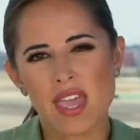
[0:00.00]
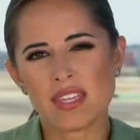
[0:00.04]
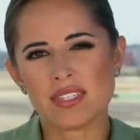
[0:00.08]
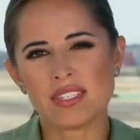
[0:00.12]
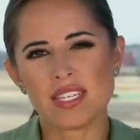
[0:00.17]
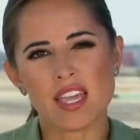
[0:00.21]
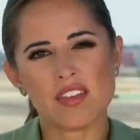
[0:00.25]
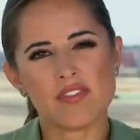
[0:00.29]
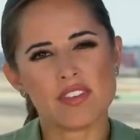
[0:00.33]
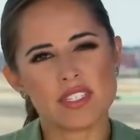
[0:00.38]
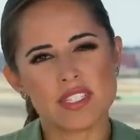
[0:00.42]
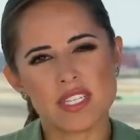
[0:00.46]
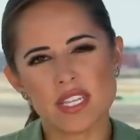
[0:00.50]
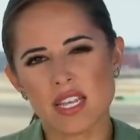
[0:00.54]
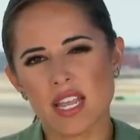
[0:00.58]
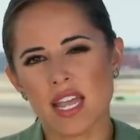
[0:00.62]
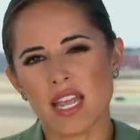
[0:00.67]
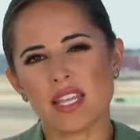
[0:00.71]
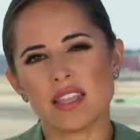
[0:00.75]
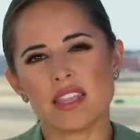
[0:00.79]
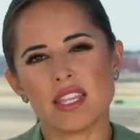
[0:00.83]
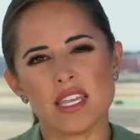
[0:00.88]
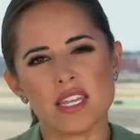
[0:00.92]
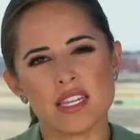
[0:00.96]
And David,
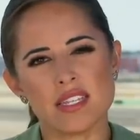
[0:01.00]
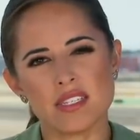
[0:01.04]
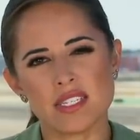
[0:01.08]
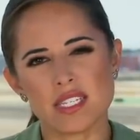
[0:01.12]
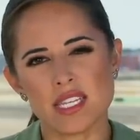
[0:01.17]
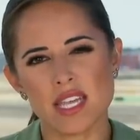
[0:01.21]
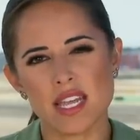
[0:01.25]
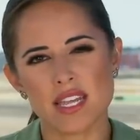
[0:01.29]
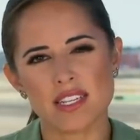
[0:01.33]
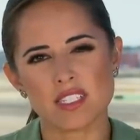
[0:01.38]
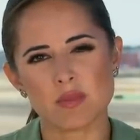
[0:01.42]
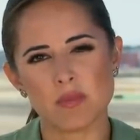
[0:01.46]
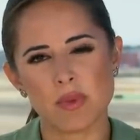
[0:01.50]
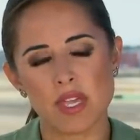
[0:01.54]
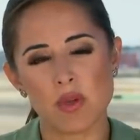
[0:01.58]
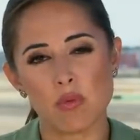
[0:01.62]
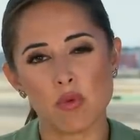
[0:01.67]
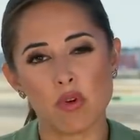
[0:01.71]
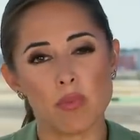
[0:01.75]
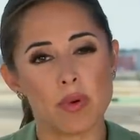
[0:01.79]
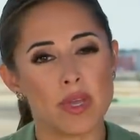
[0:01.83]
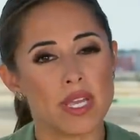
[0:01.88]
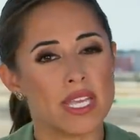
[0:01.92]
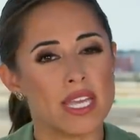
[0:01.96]
tonight the NTSB
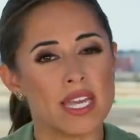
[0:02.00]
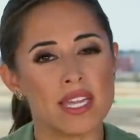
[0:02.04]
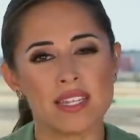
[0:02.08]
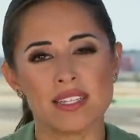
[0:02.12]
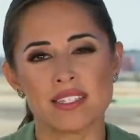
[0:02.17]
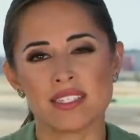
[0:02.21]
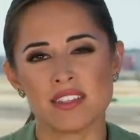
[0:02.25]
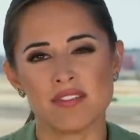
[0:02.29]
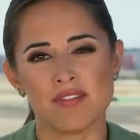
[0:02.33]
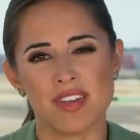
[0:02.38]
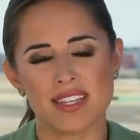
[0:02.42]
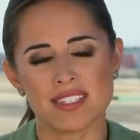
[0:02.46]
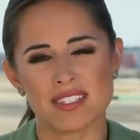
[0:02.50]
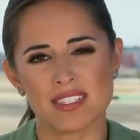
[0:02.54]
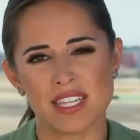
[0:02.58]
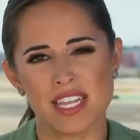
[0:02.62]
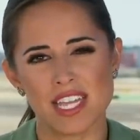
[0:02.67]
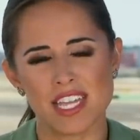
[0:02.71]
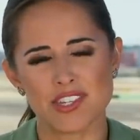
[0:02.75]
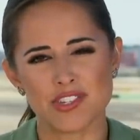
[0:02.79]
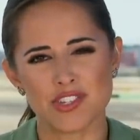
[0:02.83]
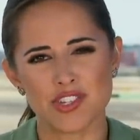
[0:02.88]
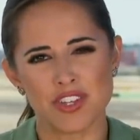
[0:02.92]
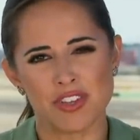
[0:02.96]
will begin its
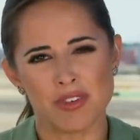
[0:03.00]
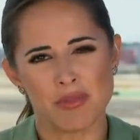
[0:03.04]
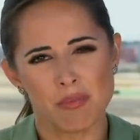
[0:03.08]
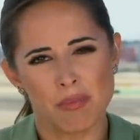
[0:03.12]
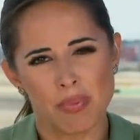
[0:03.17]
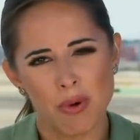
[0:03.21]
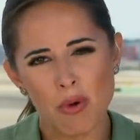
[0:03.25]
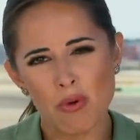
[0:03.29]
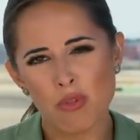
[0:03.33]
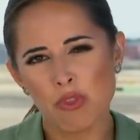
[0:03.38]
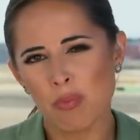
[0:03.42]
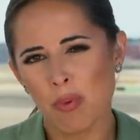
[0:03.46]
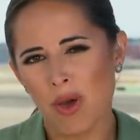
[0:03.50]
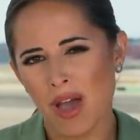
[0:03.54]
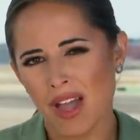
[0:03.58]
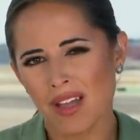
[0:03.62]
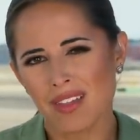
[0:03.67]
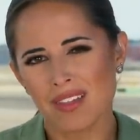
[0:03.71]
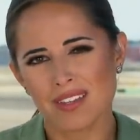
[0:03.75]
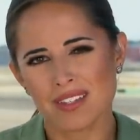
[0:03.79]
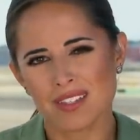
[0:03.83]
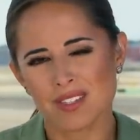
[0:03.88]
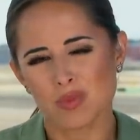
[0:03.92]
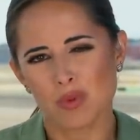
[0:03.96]
investigation. Both
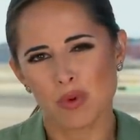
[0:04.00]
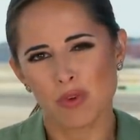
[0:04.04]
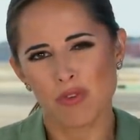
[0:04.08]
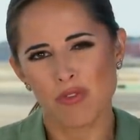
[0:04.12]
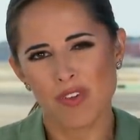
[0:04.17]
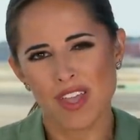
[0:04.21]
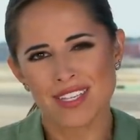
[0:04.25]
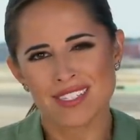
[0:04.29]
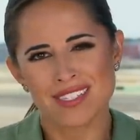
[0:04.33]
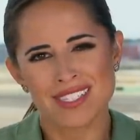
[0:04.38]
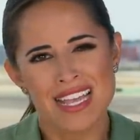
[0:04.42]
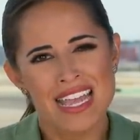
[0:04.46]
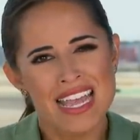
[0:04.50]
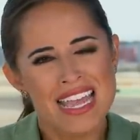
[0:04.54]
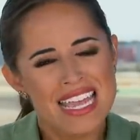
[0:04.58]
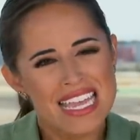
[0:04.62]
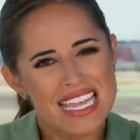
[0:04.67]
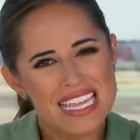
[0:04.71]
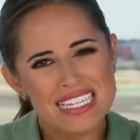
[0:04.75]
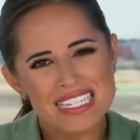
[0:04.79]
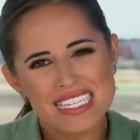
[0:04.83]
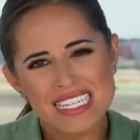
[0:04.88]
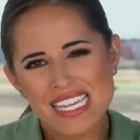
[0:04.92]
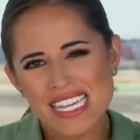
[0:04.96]
pilots will face
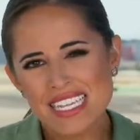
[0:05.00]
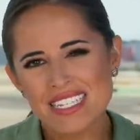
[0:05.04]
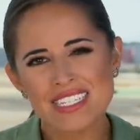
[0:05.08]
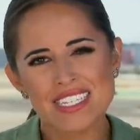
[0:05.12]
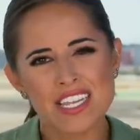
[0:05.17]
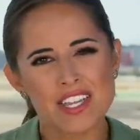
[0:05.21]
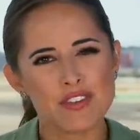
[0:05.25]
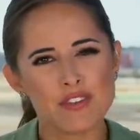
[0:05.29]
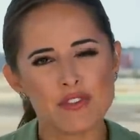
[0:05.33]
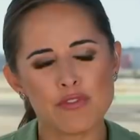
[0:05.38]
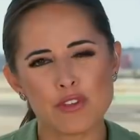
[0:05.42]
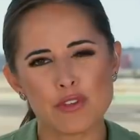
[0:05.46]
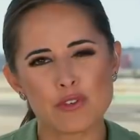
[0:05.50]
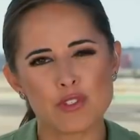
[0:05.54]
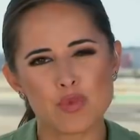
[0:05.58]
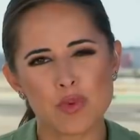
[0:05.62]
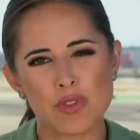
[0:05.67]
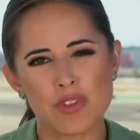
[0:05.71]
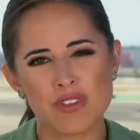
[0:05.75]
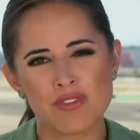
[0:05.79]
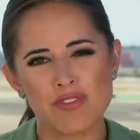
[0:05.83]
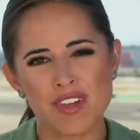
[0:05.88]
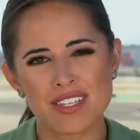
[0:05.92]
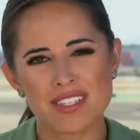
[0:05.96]
intense interviews
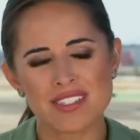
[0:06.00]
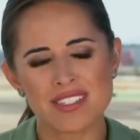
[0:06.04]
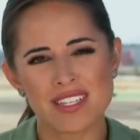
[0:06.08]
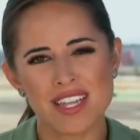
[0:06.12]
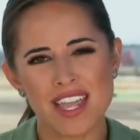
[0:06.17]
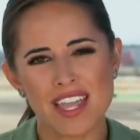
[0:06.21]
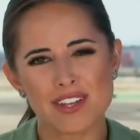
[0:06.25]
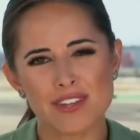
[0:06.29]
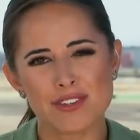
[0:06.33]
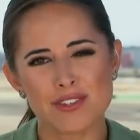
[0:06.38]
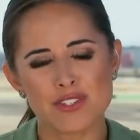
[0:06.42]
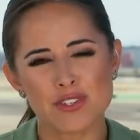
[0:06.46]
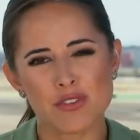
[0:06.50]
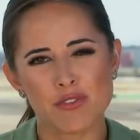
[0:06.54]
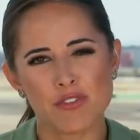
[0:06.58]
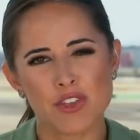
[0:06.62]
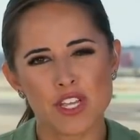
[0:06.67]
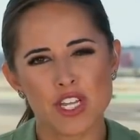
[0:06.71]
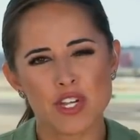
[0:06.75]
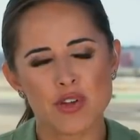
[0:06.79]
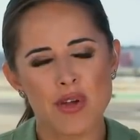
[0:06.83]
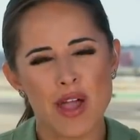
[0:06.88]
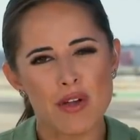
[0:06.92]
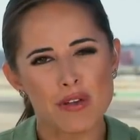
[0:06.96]
with investigators to
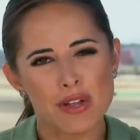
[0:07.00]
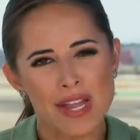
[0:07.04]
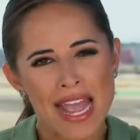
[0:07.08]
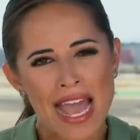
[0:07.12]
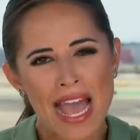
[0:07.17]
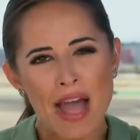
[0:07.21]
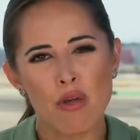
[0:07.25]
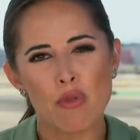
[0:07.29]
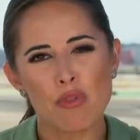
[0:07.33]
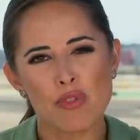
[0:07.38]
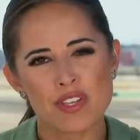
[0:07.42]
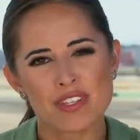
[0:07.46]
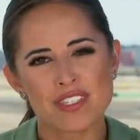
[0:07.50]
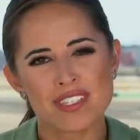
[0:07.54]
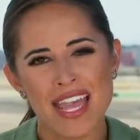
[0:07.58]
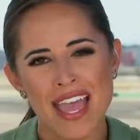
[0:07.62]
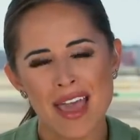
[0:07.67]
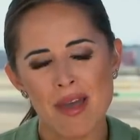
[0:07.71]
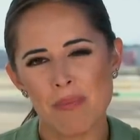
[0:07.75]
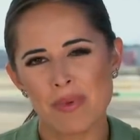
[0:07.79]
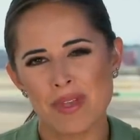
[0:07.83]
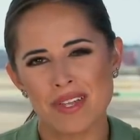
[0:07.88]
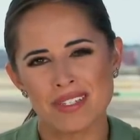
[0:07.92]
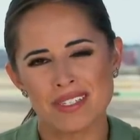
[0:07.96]
figure out how this
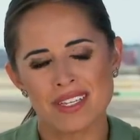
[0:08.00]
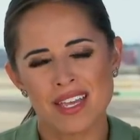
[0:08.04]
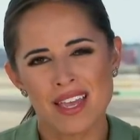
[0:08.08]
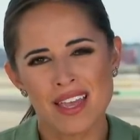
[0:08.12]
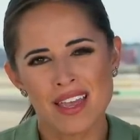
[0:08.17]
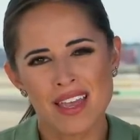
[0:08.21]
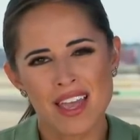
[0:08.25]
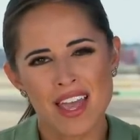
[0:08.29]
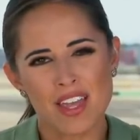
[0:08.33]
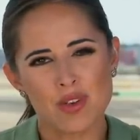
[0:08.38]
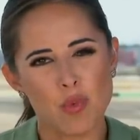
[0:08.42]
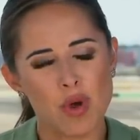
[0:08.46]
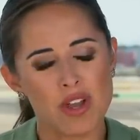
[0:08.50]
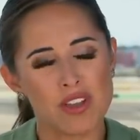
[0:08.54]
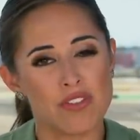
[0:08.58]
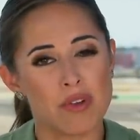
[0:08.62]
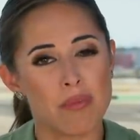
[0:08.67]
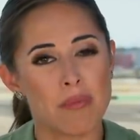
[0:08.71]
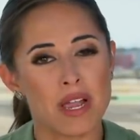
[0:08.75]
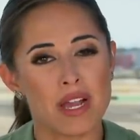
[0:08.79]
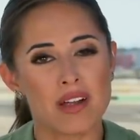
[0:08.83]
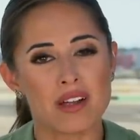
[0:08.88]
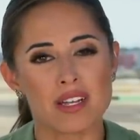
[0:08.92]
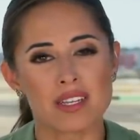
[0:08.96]
happened at one of
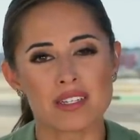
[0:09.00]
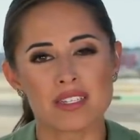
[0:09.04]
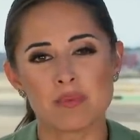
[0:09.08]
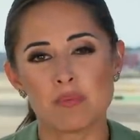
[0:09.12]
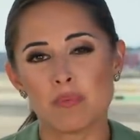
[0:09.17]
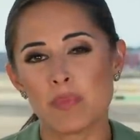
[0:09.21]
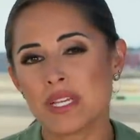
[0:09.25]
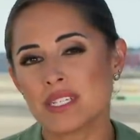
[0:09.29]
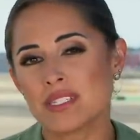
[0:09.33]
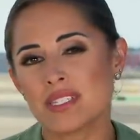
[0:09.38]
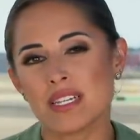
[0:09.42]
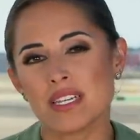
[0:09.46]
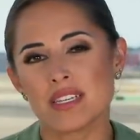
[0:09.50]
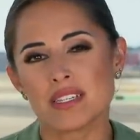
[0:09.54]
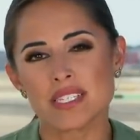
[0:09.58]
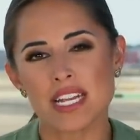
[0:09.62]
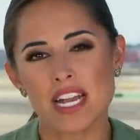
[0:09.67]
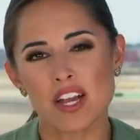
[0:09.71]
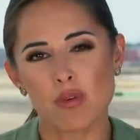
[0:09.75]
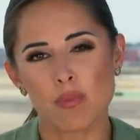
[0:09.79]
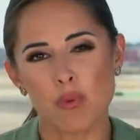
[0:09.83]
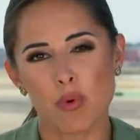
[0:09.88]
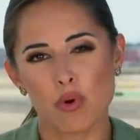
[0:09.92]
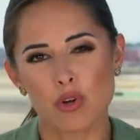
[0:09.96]
America's busiest
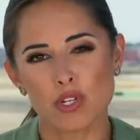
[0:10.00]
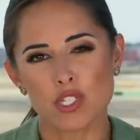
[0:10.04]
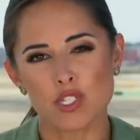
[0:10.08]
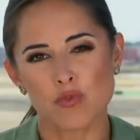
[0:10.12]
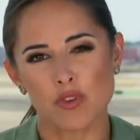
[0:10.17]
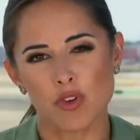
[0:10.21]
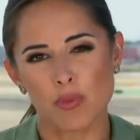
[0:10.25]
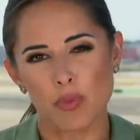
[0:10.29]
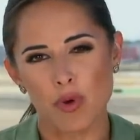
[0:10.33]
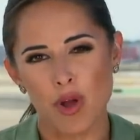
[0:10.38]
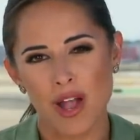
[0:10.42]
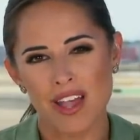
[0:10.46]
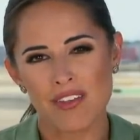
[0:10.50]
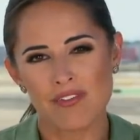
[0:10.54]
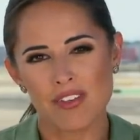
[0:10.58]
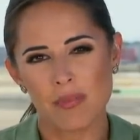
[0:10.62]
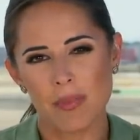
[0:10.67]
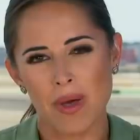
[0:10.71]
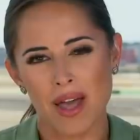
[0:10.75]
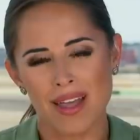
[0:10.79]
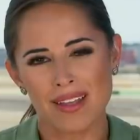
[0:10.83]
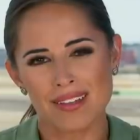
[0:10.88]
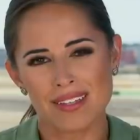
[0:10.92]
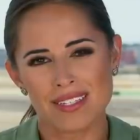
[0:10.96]
airports for
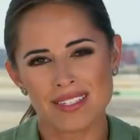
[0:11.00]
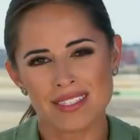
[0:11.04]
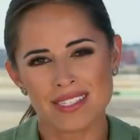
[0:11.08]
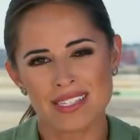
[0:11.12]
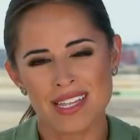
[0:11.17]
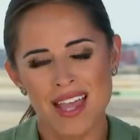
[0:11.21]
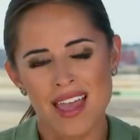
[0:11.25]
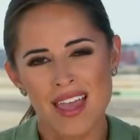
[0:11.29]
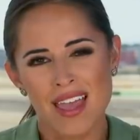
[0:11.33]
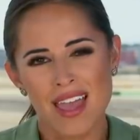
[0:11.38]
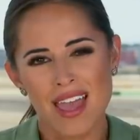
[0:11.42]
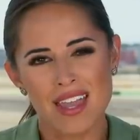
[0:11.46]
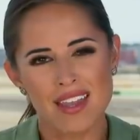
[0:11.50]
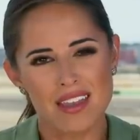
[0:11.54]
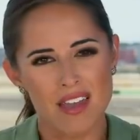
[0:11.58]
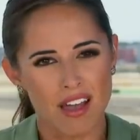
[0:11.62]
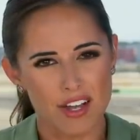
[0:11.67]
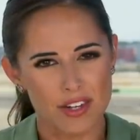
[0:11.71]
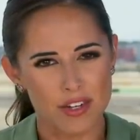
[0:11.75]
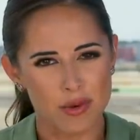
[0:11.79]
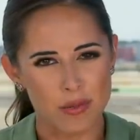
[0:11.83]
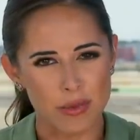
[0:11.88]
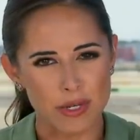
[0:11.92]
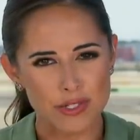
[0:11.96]
private pilots and
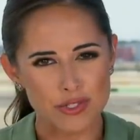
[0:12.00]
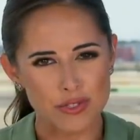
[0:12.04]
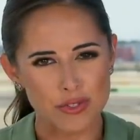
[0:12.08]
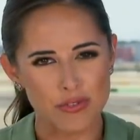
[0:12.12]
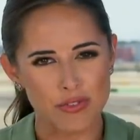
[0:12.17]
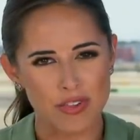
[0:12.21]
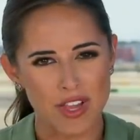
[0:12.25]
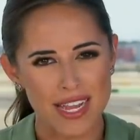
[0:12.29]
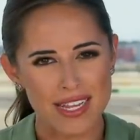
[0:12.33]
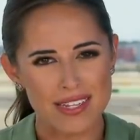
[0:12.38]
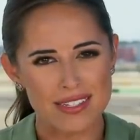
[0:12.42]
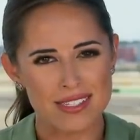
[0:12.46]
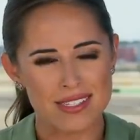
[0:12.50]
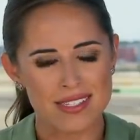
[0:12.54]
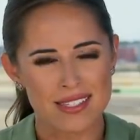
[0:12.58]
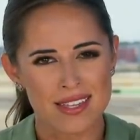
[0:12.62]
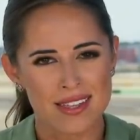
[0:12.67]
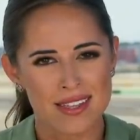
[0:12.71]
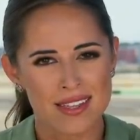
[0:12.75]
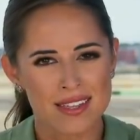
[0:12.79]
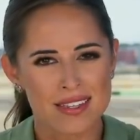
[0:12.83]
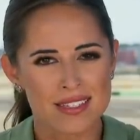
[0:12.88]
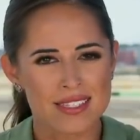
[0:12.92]
non commercial flights.